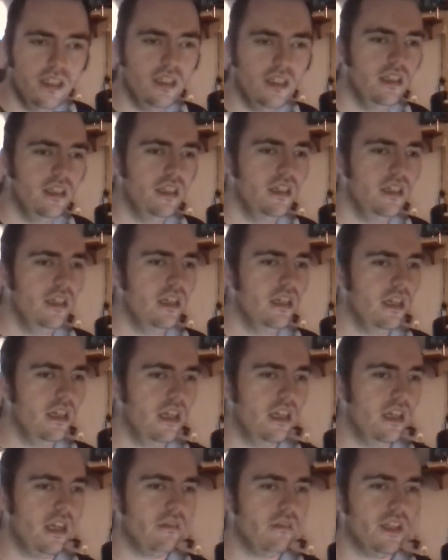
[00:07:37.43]
and
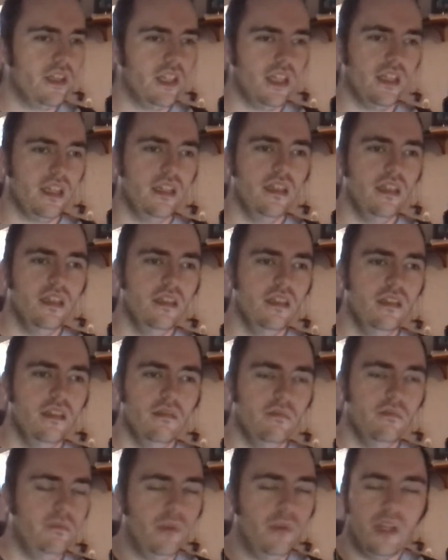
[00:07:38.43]
everything?
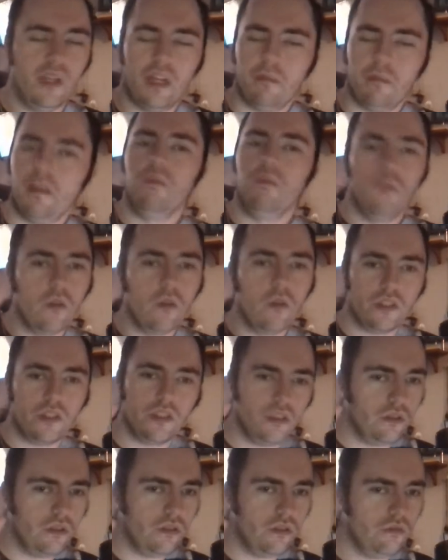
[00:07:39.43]
But I'm not
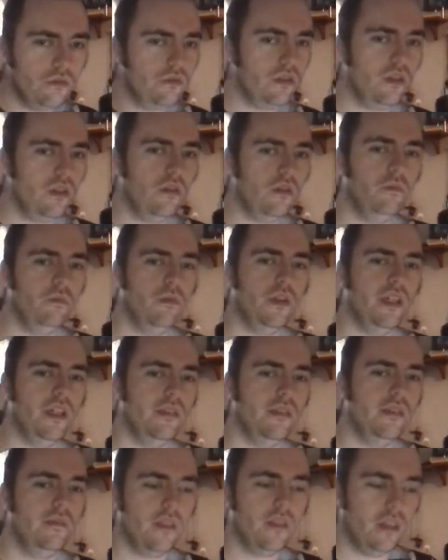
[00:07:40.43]
forcing you to do so,
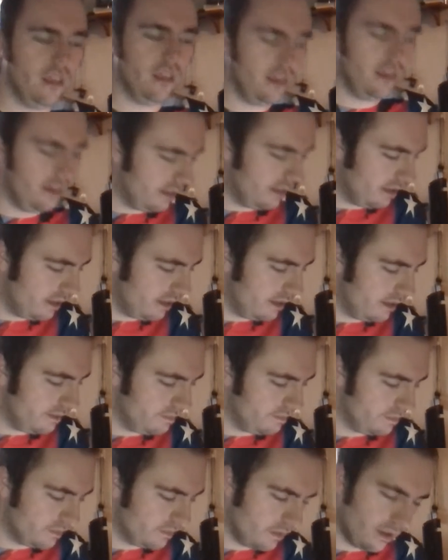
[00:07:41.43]
but,
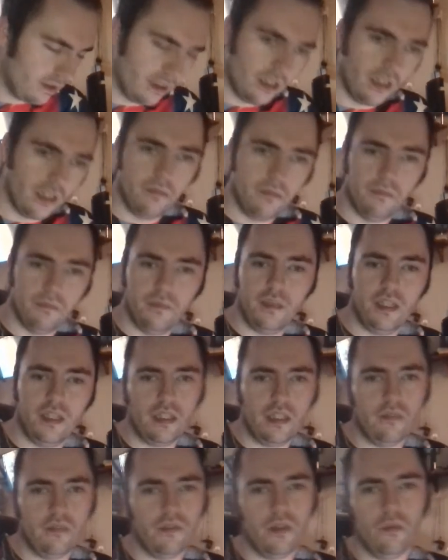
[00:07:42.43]
um, and,
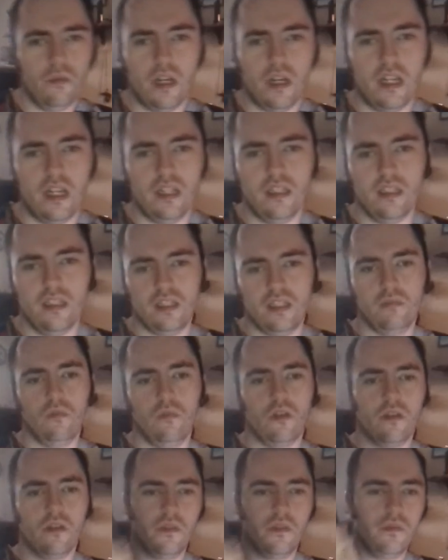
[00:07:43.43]
and if you want to
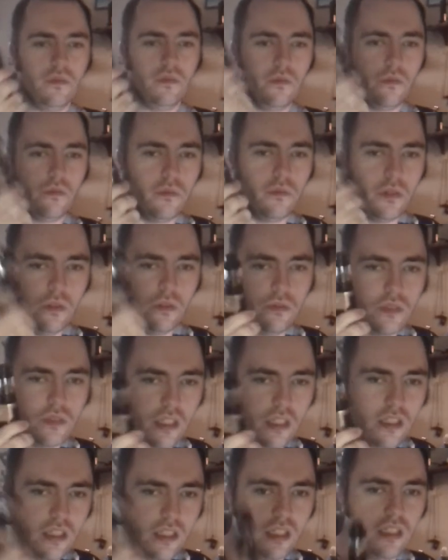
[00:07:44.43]
see more
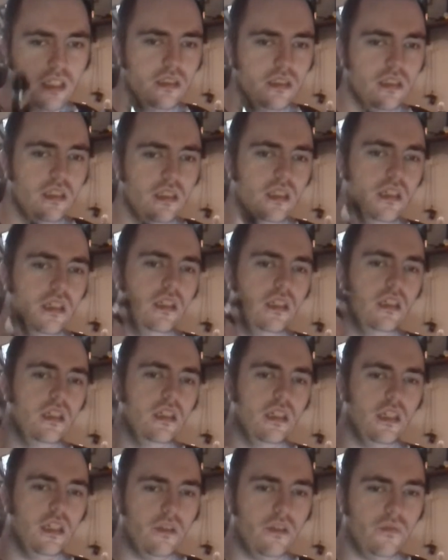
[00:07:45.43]
reviews like this
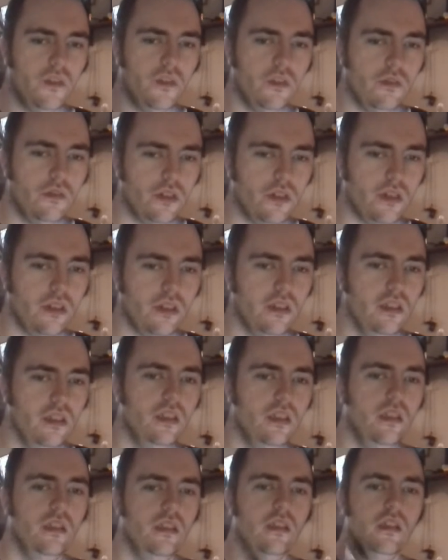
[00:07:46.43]
in the future,
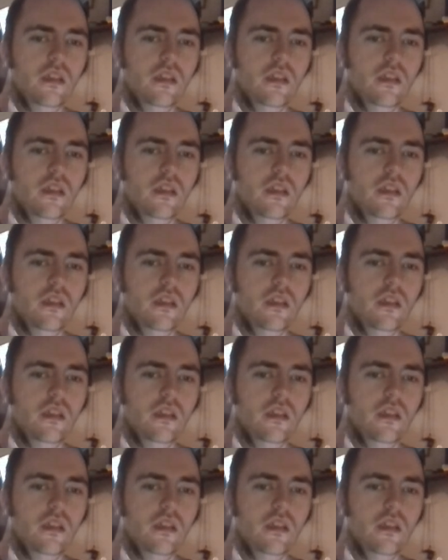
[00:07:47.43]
